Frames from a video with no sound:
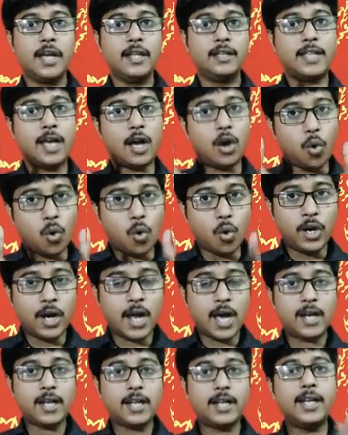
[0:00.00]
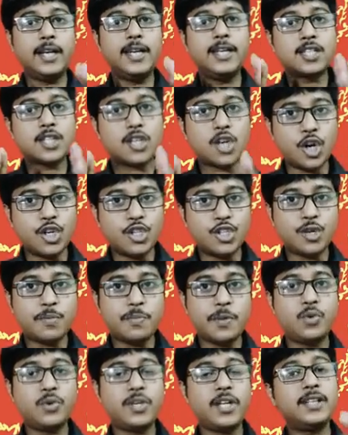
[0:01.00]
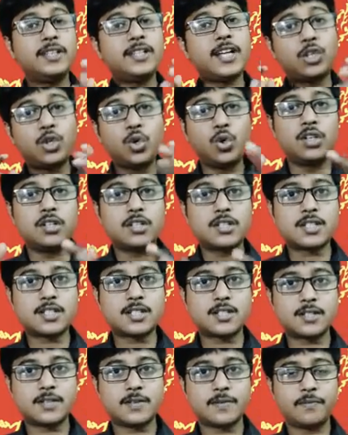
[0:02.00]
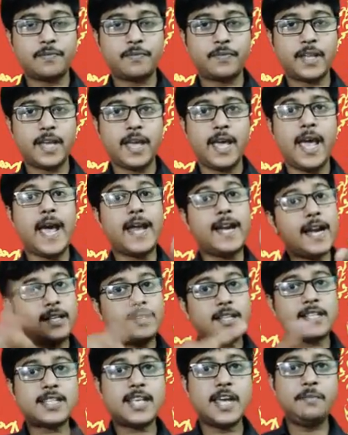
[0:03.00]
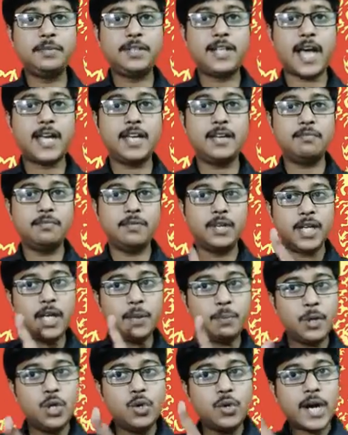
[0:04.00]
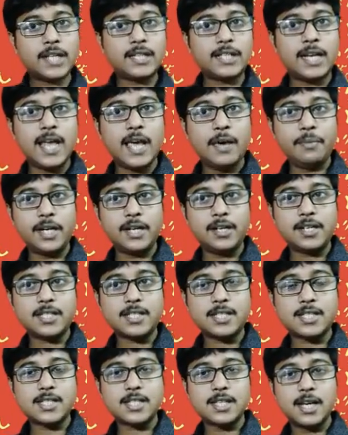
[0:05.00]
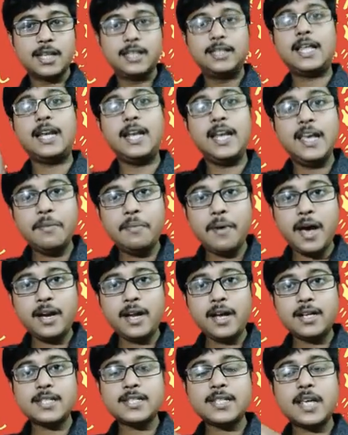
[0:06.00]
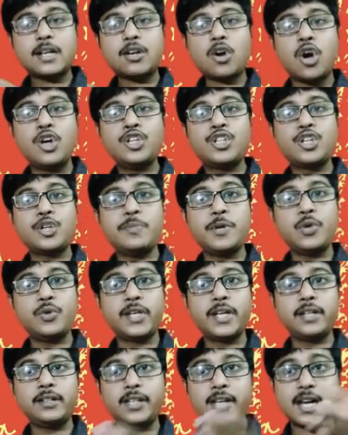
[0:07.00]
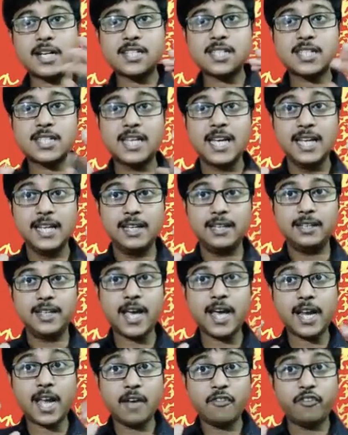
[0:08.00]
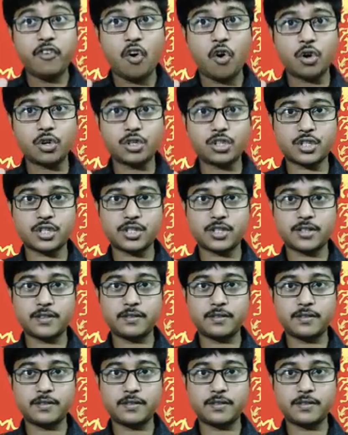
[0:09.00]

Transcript: the owner is contributing the tools, and at the same time, if we look at the laborers are contributing their skill, their effort.